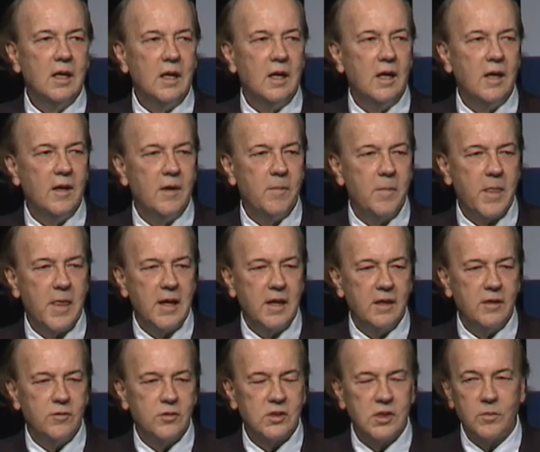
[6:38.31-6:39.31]

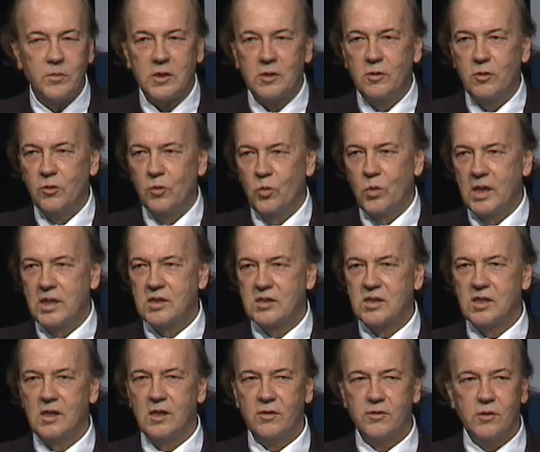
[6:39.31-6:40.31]
And there's something called the white
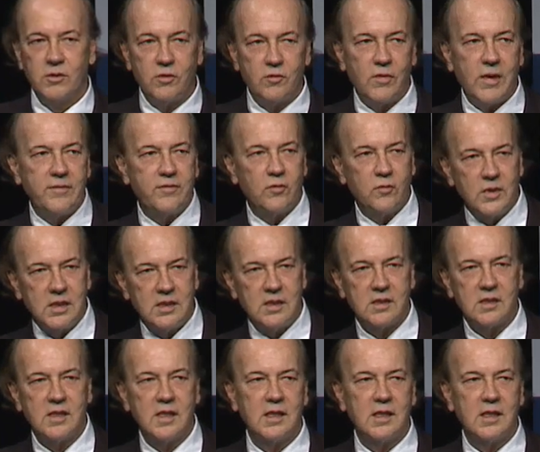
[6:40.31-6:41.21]
cell. They're the referees.